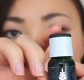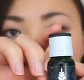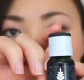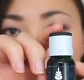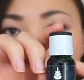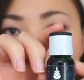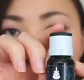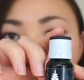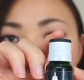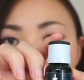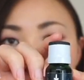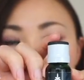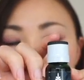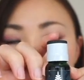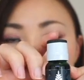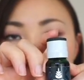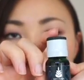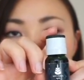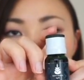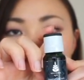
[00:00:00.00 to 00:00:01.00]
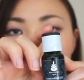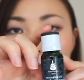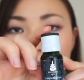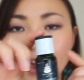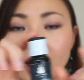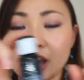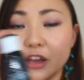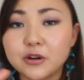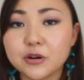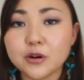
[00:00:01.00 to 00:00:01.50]
or heard of Blue
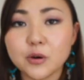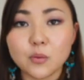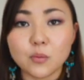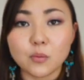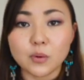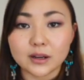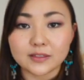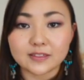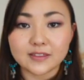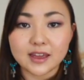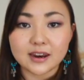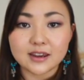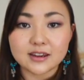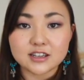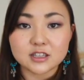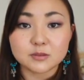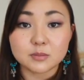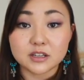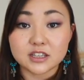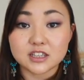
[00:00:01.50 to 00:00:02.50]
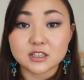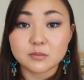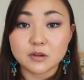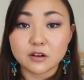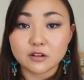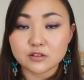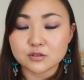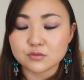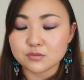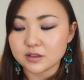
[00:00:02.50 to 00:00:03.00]
Chamomile. I don't know what that is, but it
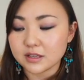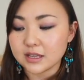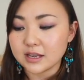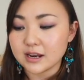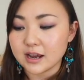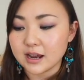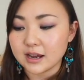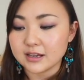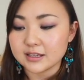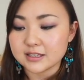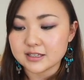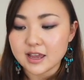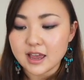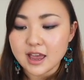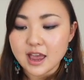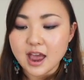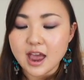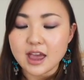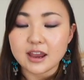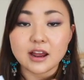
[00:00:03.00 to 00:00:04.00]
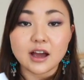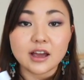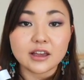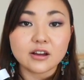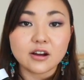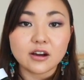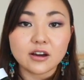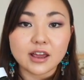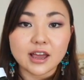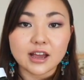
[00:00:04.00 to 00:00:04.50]
smells really nice. And I
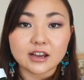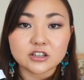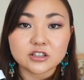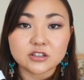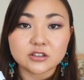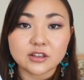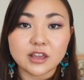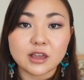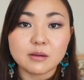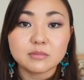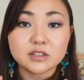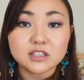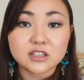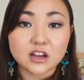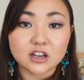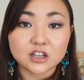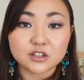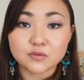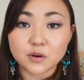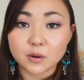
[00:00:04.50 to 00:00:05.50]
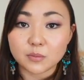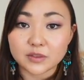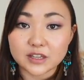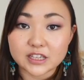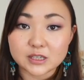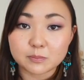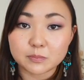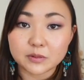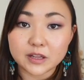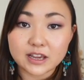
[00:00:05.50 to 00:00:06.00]
got actually a massage from
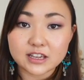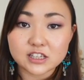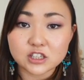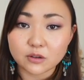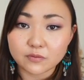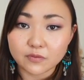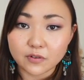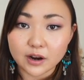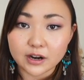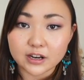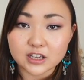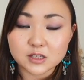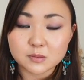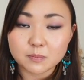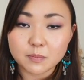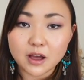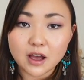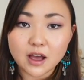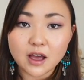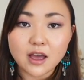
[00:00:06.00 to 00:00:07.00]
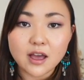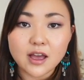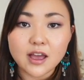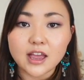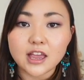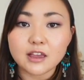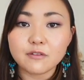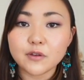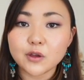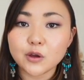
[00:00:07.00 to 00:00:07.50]
this place, Sovrana Spa.
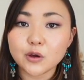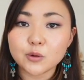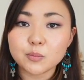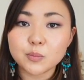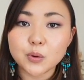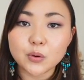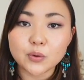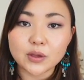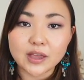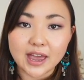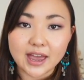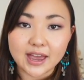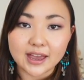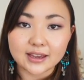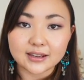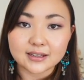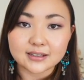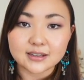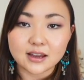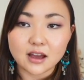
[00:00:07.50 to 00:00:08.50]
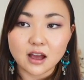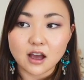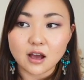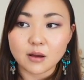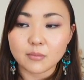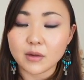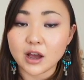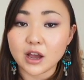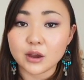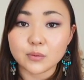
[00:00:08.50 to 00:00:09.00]
If you go to Phuket,
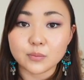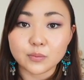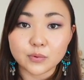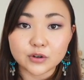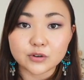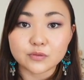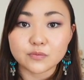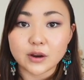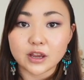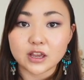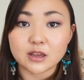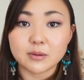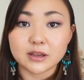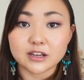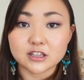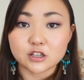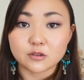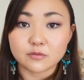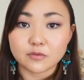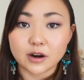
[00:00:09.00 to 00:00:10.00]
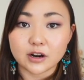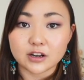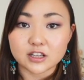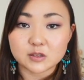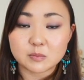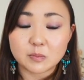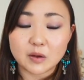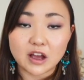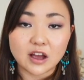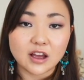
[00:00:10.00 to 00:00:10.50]
I would recommend Sovrana
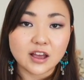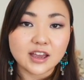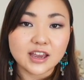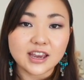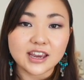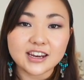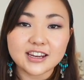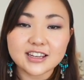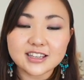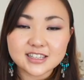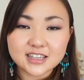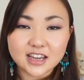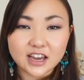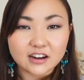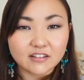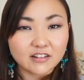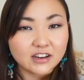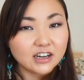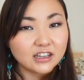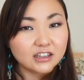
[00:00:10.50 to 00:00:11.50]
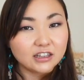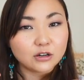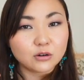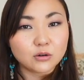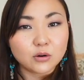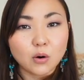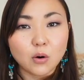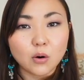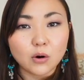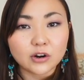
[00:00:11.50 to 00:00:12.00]
Spa. It is kind of in a
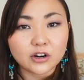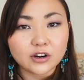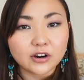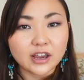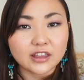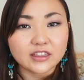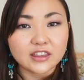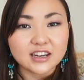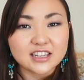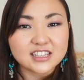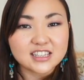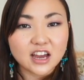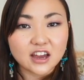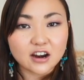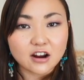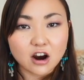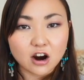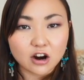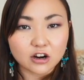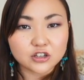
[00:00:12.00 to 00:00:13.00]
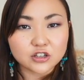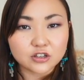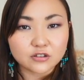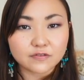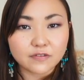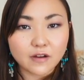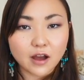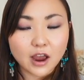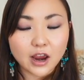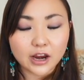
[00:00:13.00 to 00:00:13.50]
little corner and then it's kind of hard to
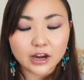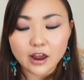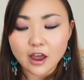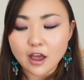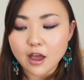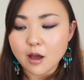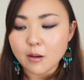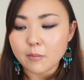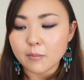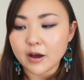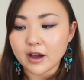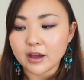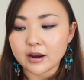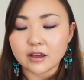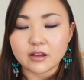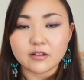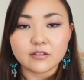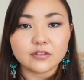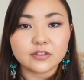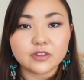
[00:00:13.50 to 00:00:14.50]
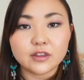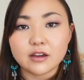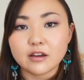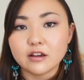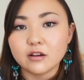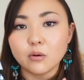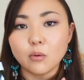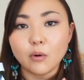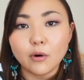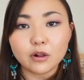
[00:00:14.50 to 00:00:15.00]
find, but
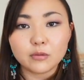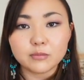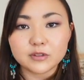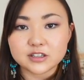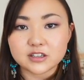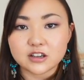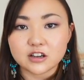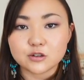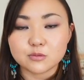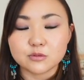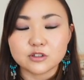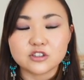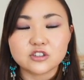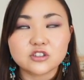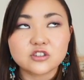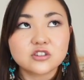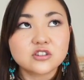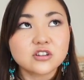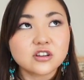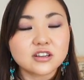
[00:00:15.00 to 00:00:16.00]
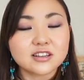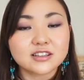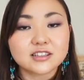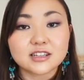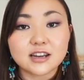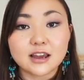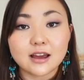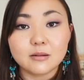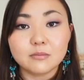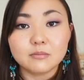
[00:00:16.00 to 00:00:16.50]
the oil massage was
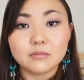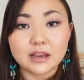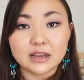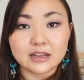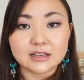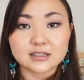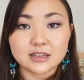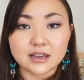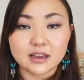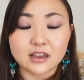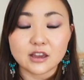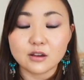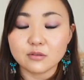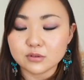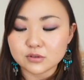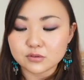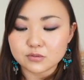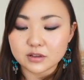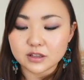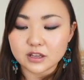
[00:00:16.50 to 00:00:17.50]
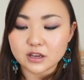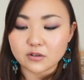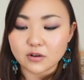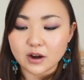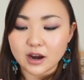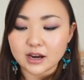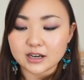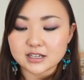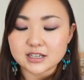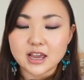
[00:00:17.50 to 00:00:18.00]
just amazing. It was really
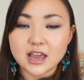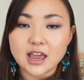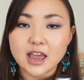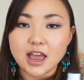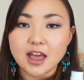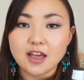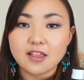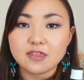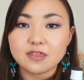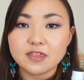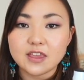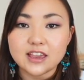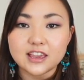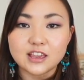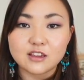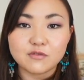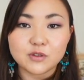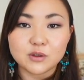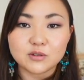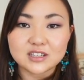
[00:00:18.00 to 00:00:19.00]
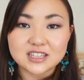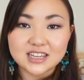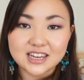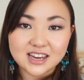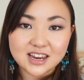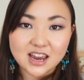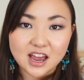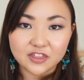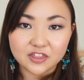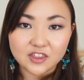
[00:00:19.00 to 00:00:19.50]
great, and they give you
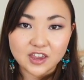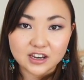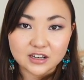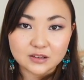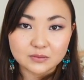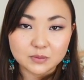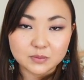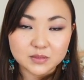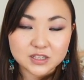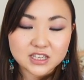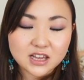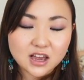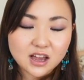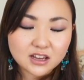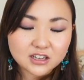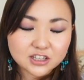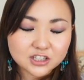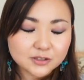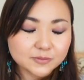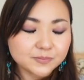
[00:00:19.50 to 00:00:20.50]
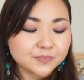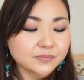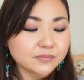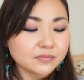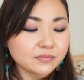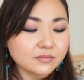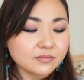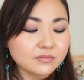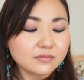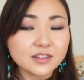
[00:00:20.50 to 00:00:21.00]
tea at the end of the massage.
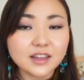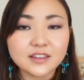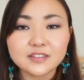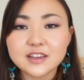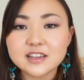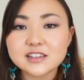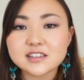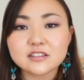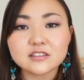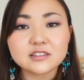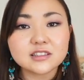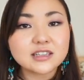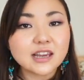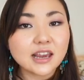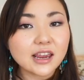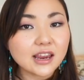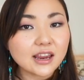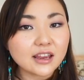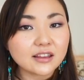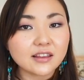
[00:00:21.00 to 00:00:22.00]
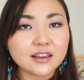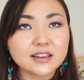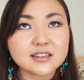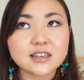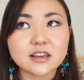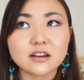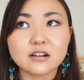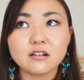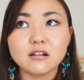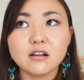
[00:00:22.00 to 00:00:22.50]
They sell tea, they
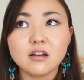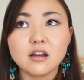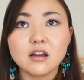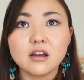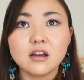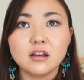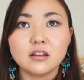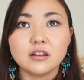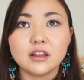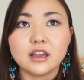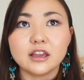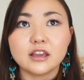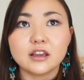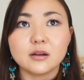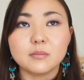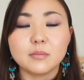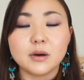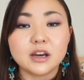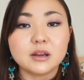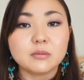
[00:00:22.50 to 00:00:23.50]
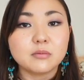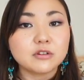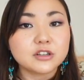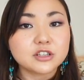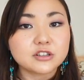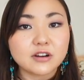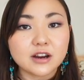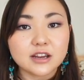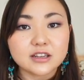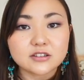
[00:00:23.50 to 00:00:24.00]
sell like a body
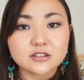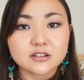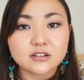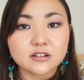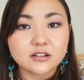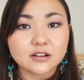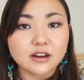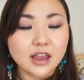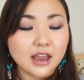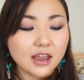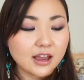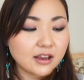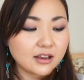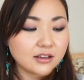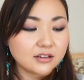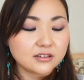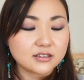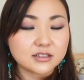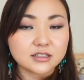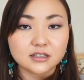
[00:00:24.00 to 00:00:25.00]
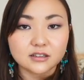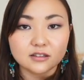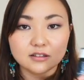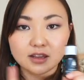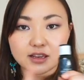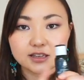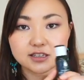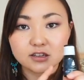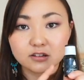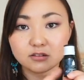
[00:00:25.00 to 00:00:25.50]
moisturizer, and
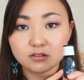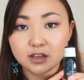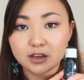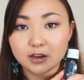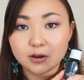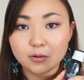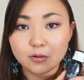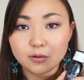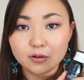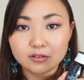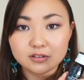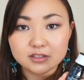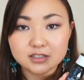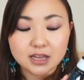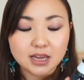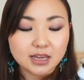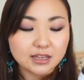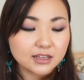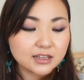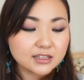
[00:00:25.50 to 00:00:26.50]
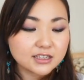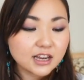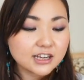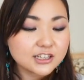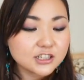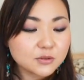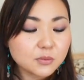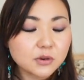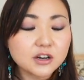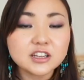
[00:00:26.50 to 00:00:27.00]
they sell like oils like this. I
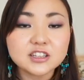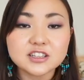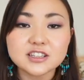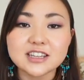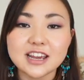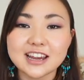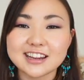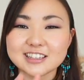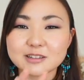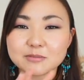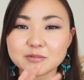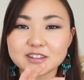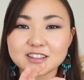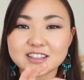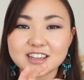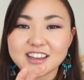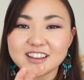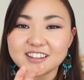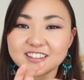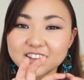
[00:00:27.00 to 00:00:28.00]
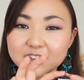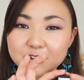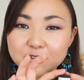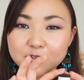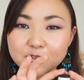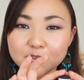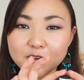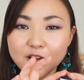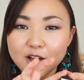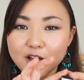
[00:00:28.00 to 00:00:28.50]
just wanted to take something
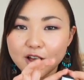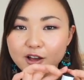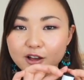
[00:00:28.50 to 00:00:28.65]
little